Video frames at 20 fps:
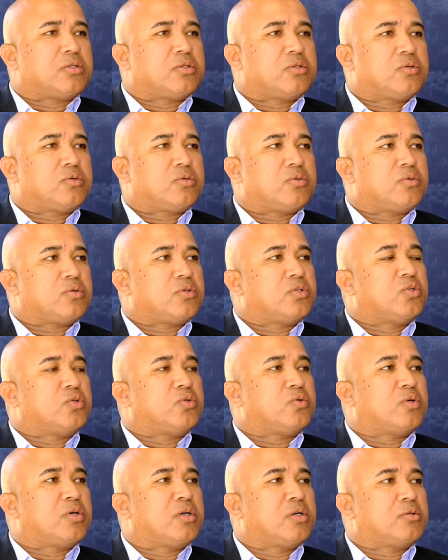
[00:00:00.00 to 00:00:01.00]
to
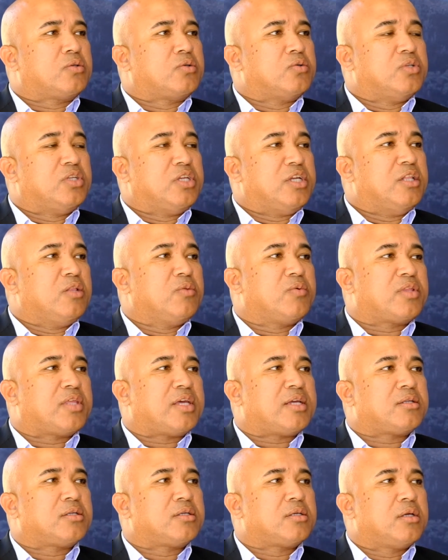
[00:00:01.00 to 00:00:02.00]
deal with
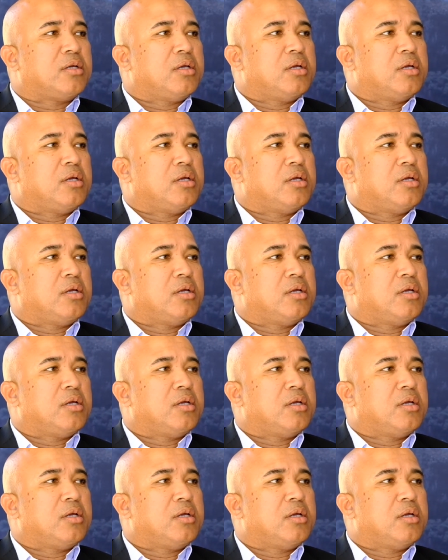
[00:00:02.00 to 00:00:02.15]
that.